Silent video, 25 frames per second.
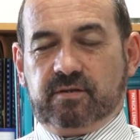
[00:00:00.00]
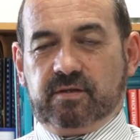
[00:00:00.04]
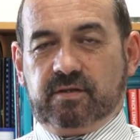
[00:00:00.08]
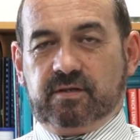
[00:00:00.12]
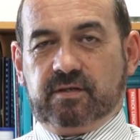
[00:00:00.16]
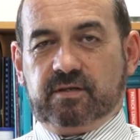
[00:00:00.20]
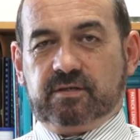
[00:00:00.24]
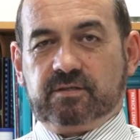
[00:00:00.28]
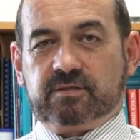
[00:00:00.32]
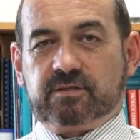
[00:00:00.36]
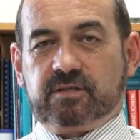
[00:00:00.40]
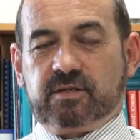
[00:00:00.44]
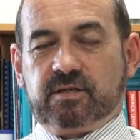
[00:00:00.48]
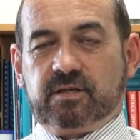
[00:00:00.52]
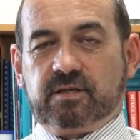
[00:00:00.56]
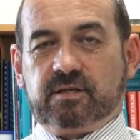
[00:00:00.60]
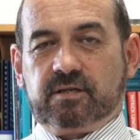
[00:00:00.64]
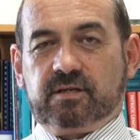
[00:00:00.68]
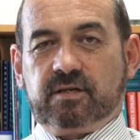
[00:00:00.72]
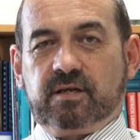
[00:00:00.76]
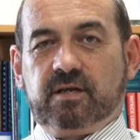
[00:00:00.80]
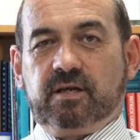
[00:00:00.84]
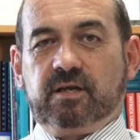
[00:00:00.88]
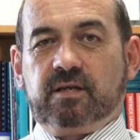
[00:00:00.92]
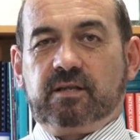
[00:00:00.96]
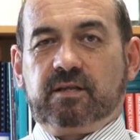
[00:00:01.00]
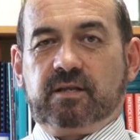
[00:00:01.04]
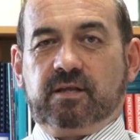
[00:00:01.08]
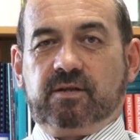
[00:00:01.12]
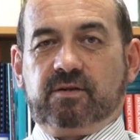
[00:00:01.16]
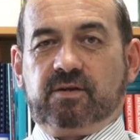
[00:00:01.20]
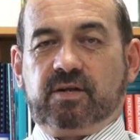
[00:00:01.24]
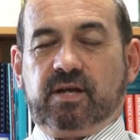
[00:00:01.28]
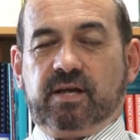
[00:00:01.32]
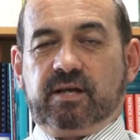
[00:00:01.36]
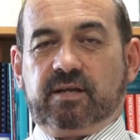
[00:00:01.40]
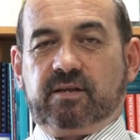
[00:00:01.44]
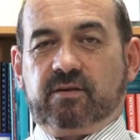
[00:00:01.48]
the incident,
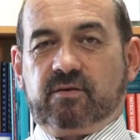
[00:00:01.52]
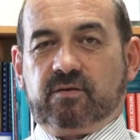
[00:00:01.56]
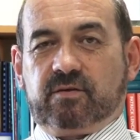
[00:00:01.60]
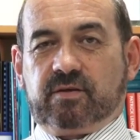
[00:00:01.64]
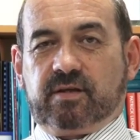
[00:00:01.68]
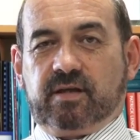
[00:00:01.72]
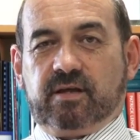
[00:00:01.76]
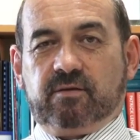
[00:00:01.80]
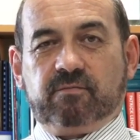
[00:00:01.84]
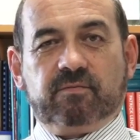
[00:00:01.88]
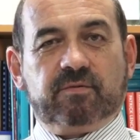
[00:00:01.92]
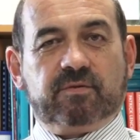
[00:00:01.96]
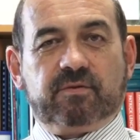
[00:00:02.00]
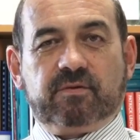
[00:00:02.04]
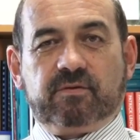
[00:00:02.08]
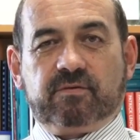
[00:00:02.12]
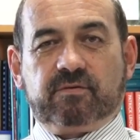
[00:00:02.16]
they'd take into account whether